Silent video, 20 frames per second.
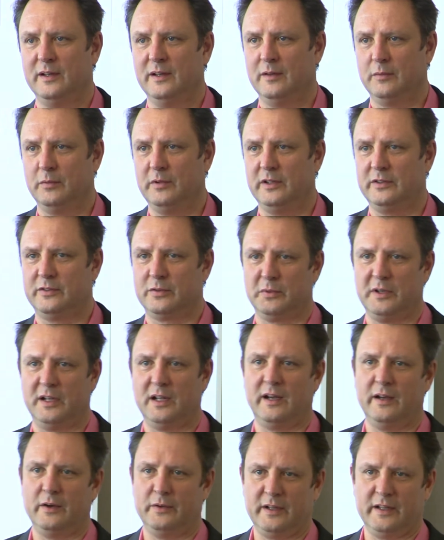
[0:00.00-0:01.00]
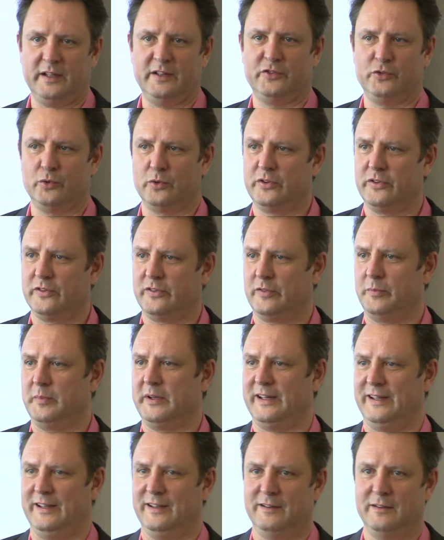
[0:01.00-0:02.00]
We need to rely on other sources of
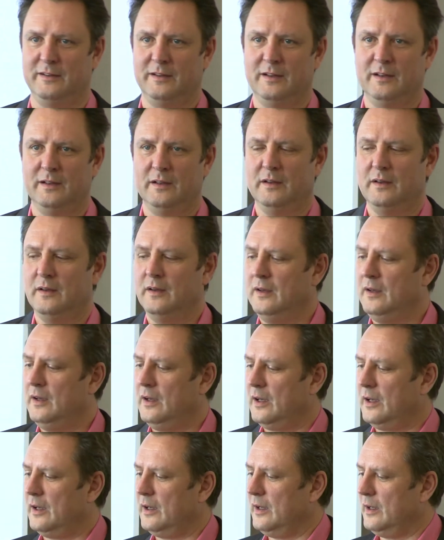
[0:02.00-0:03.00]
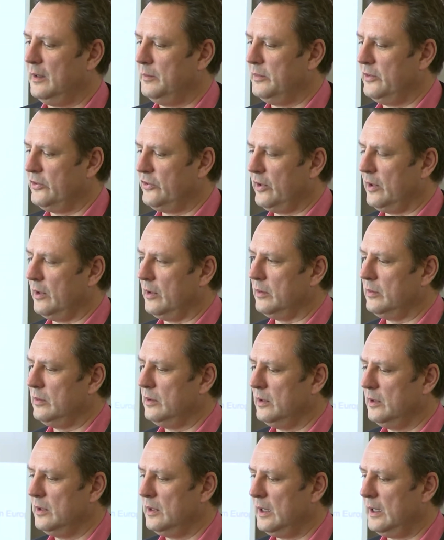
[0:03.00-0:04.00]
money. The
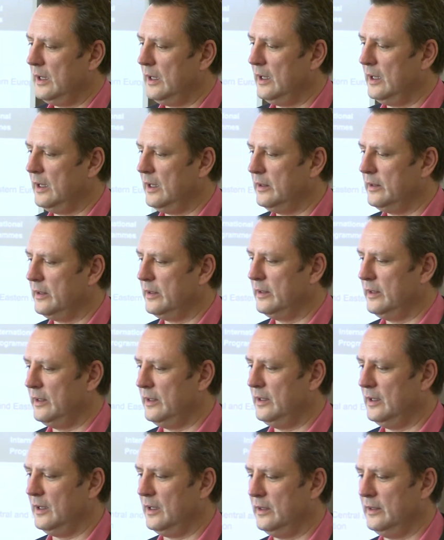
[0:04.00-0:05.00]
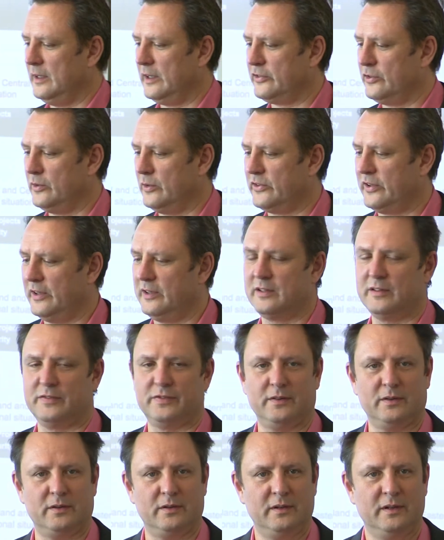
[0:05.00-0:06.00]
National Center
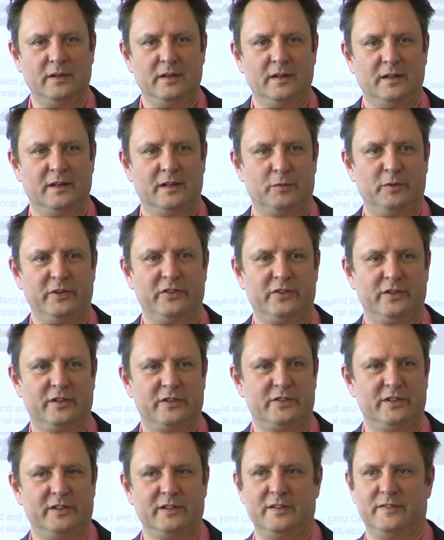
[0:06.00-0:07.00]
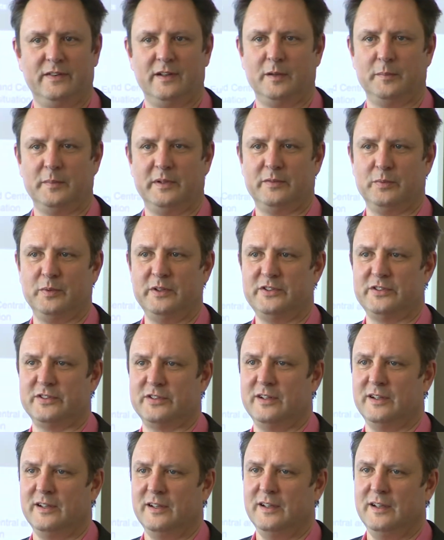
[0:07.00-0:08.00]
for Research and Development,
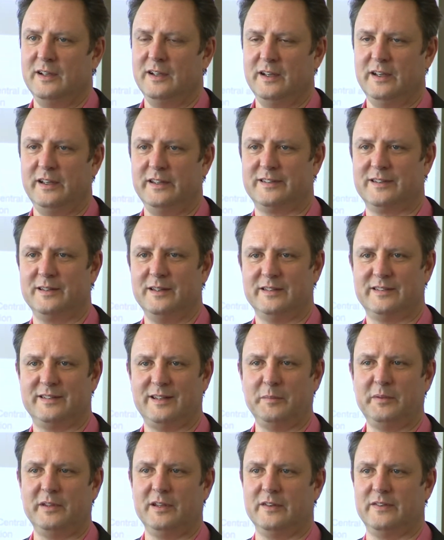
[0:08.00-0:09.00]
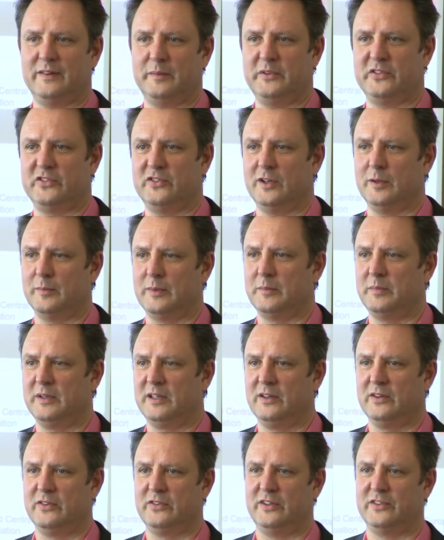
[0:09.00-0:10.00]
which is something of a misnomer
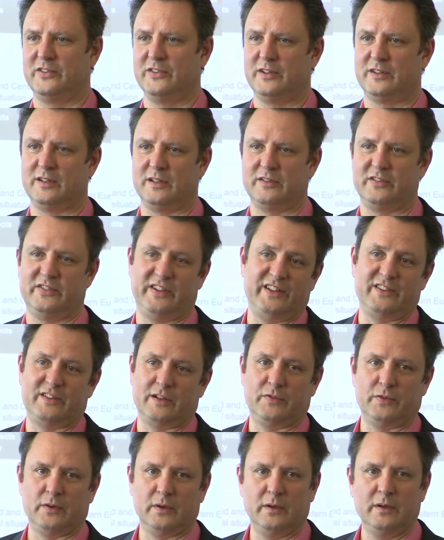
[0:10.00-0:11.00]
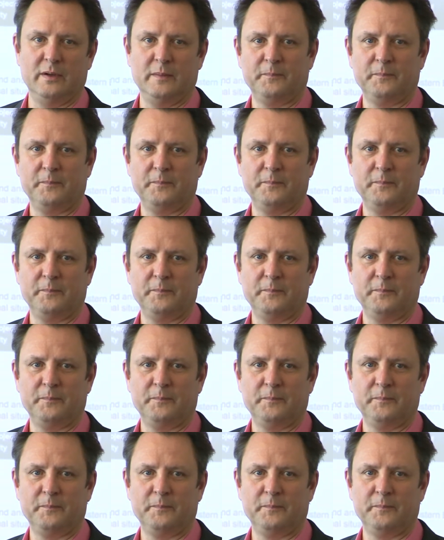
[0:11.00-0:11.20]
because it's not a center for